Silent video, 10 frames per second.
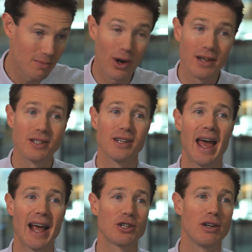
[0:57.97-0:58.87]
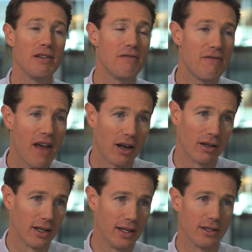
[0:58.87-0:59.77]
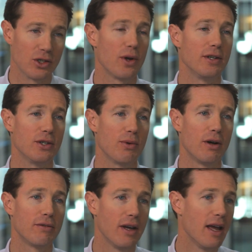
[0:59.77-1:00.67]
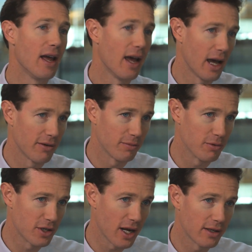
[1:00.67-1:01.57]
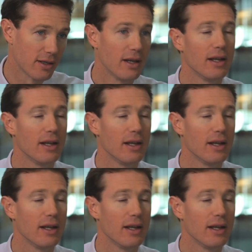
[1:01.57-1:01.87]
Prices actually fell in 2012, 0.5%.